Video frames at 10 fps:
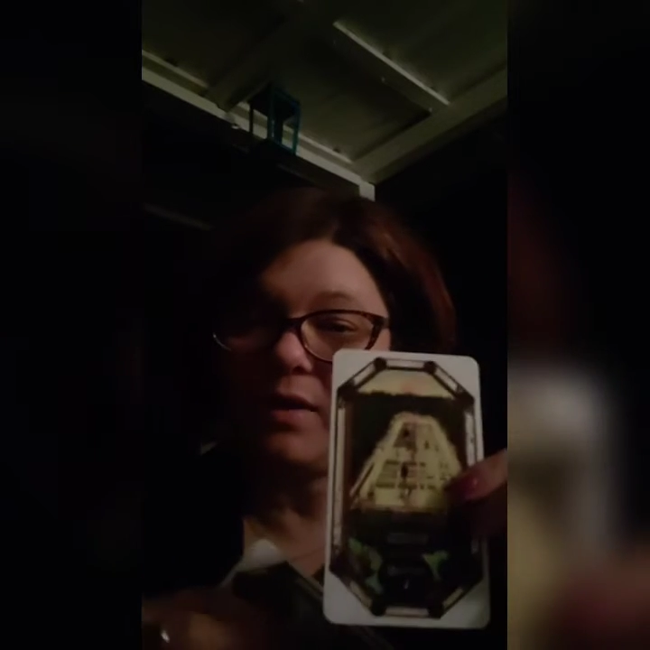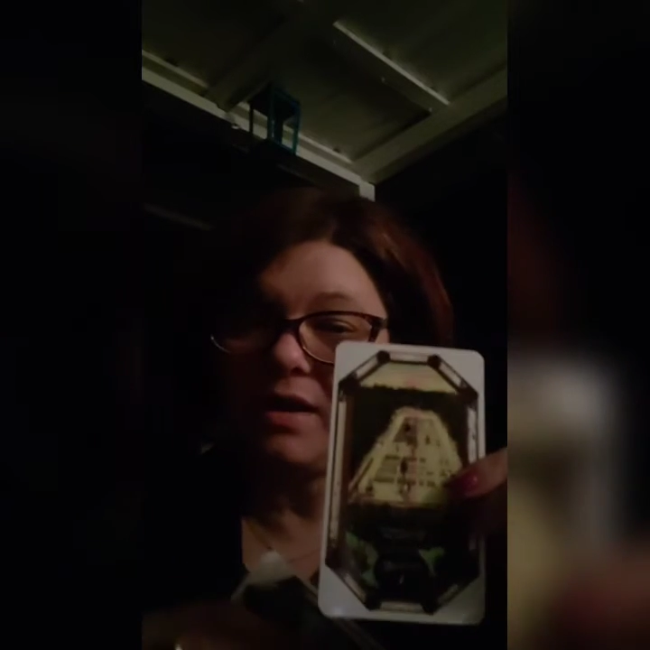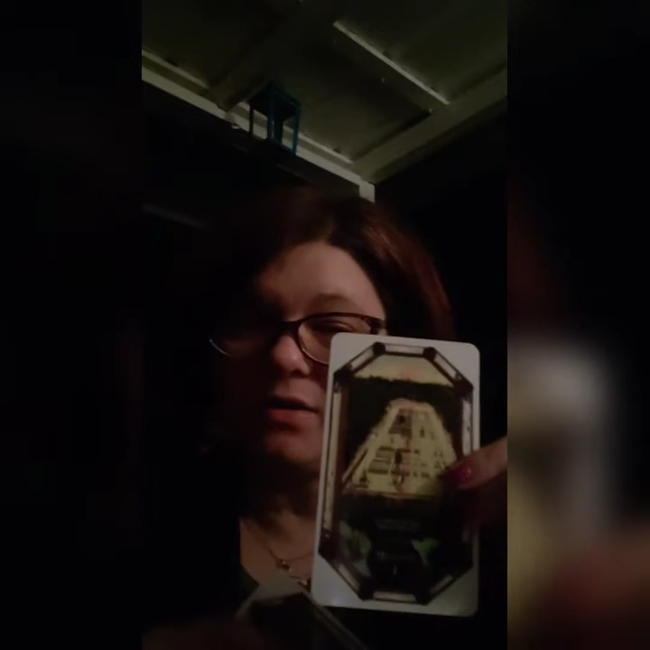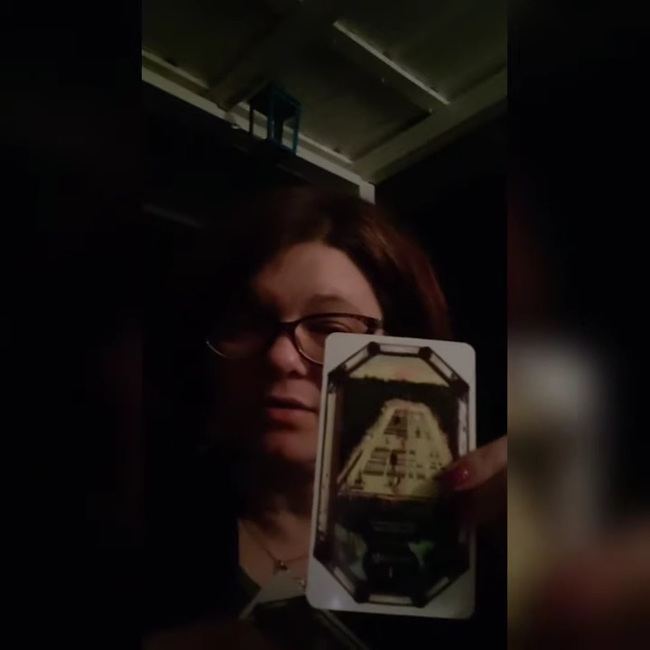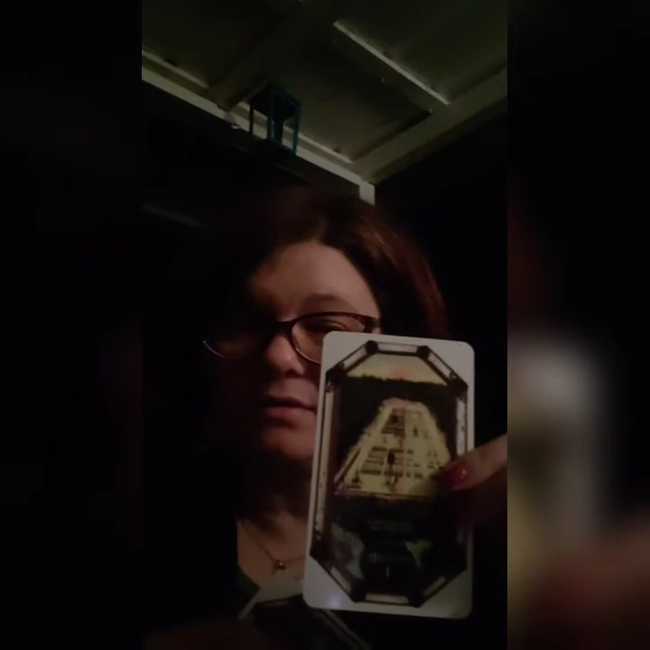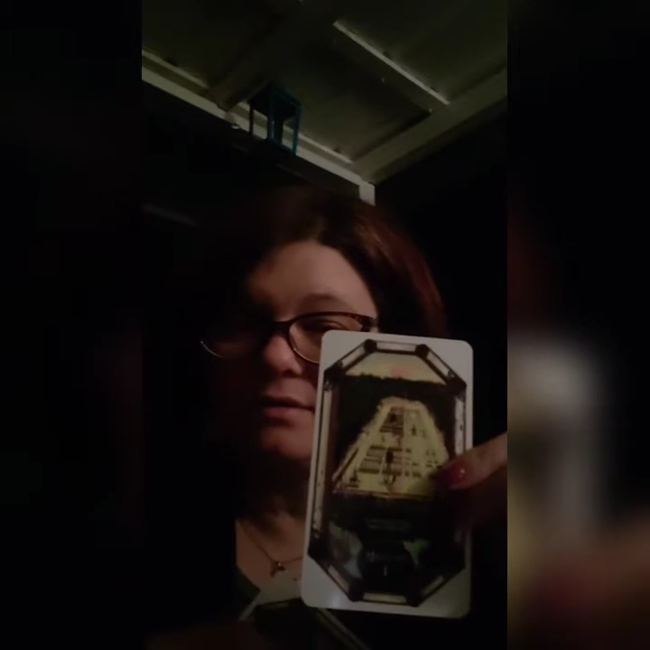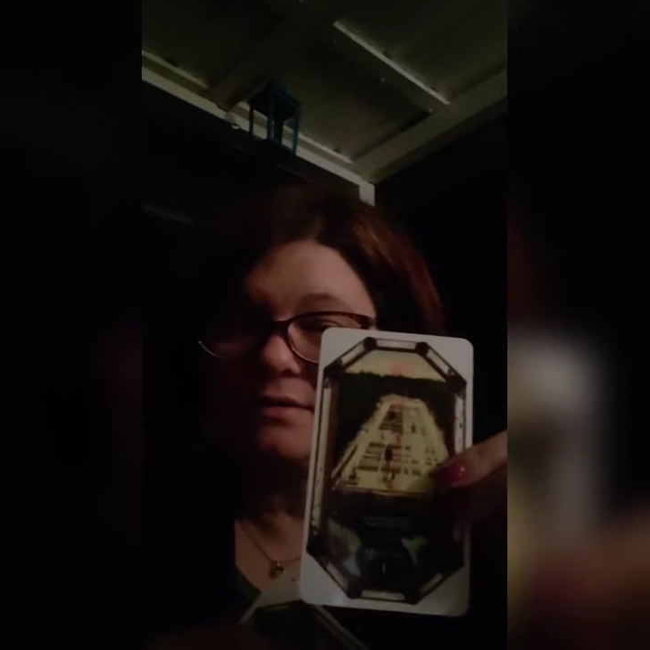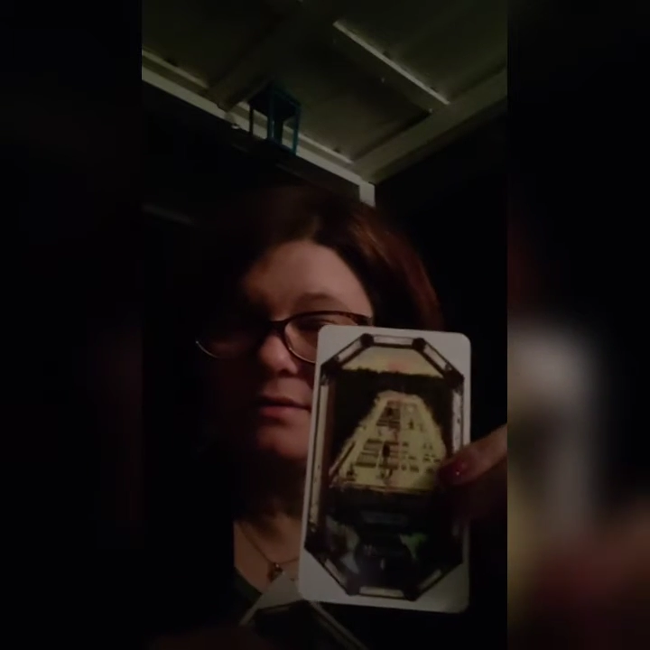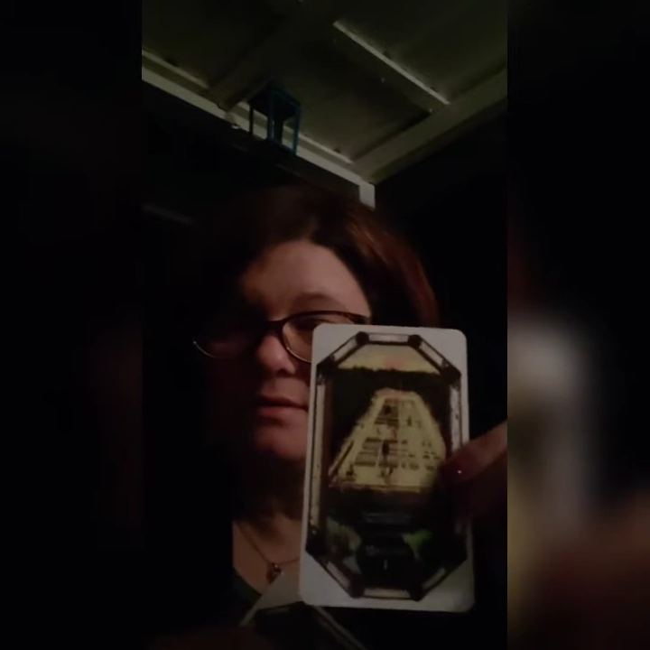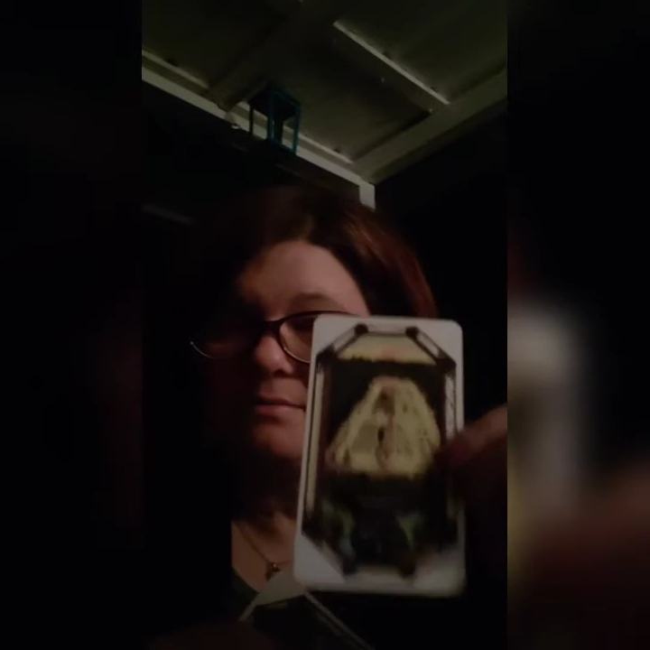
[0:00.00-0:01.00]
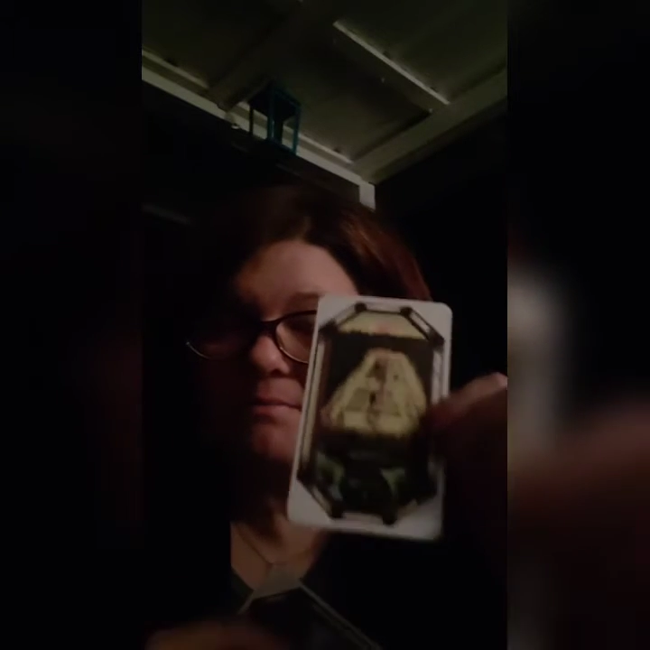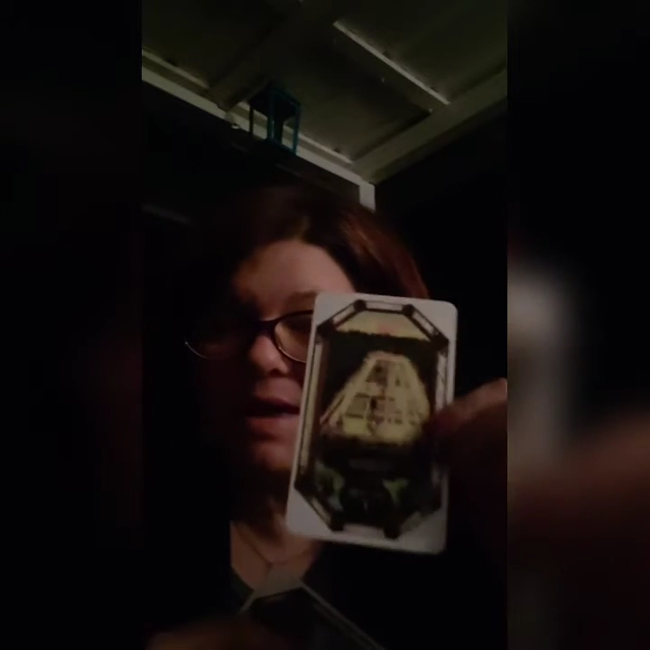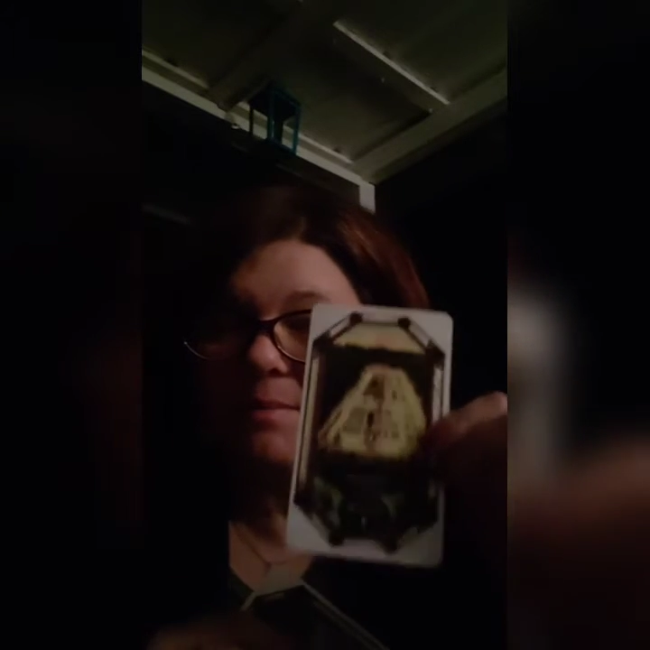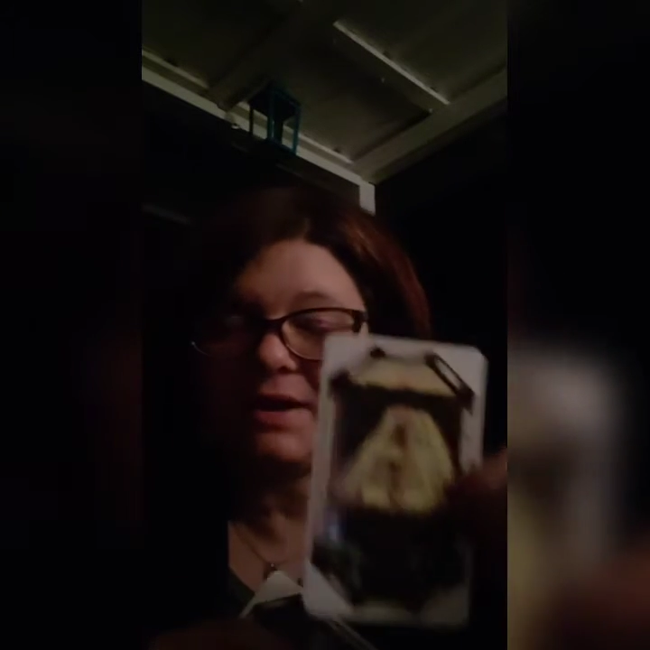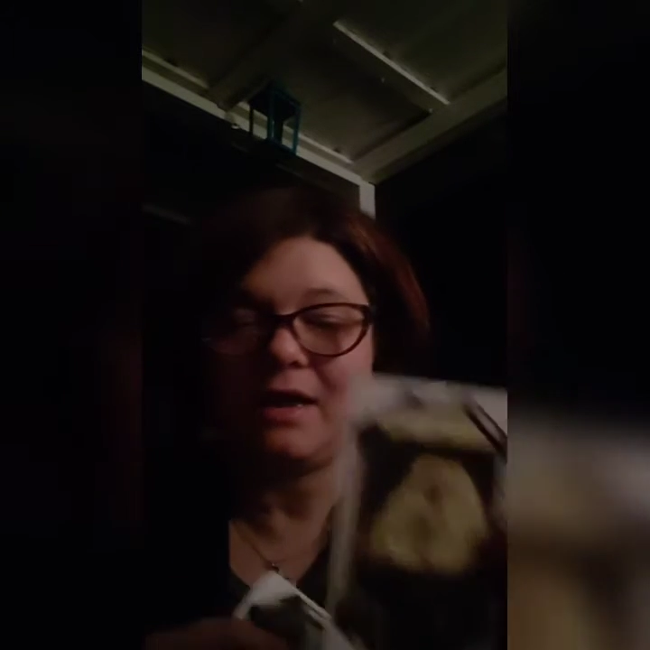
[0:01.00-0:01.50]
well.
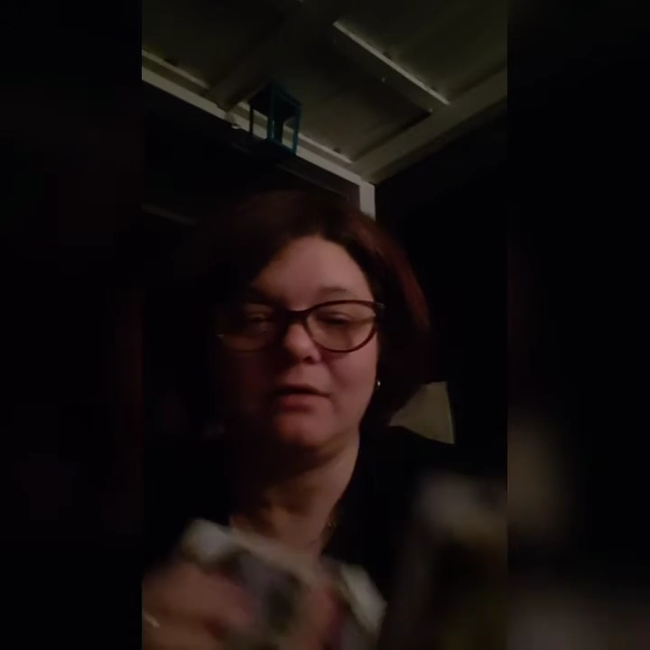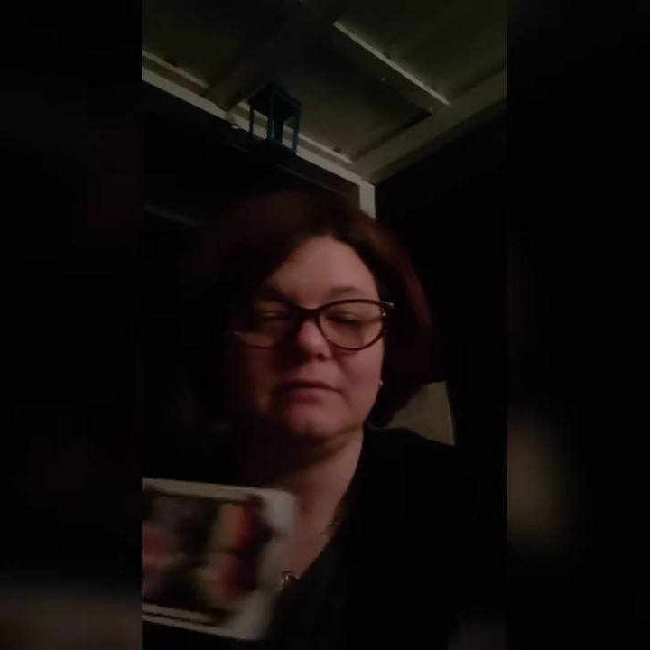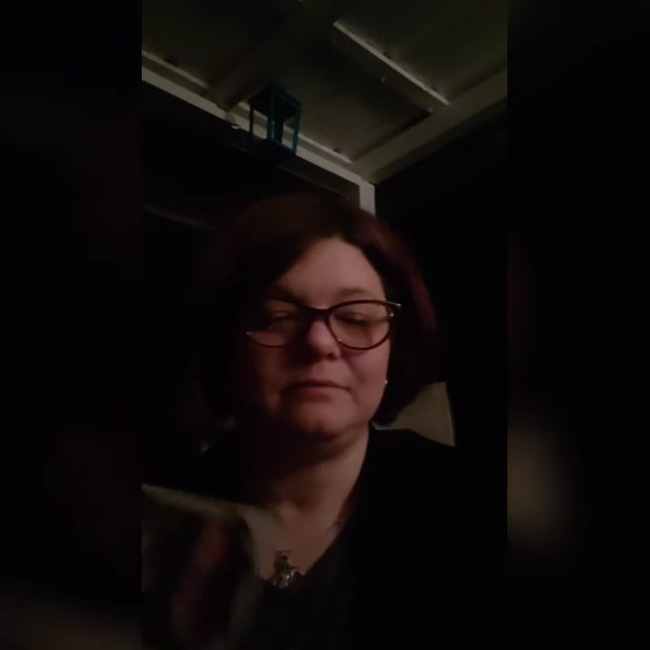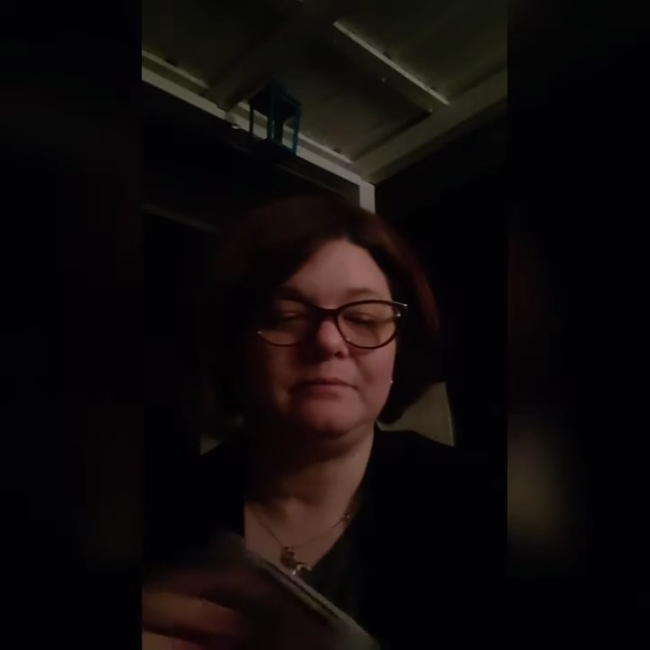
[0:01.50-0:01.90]
Map it out.